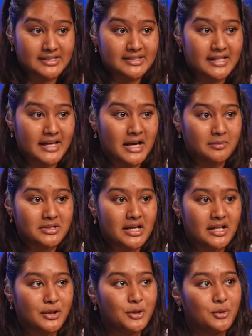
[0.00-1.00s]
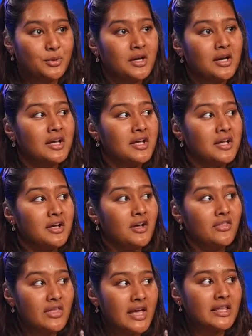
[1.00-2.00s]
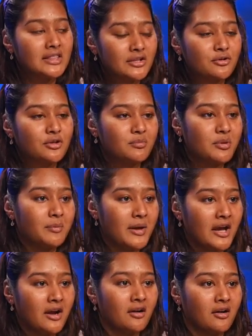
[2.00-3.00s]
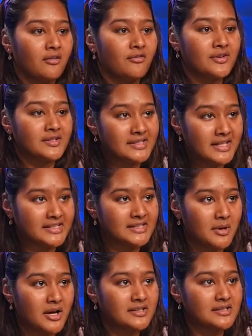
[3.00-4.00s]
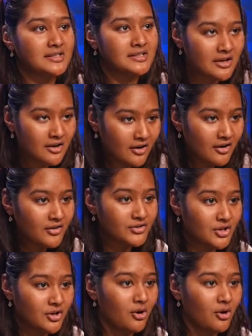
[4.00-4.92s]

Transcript: Like, I'm telling you, they literally prepare for 6 months to go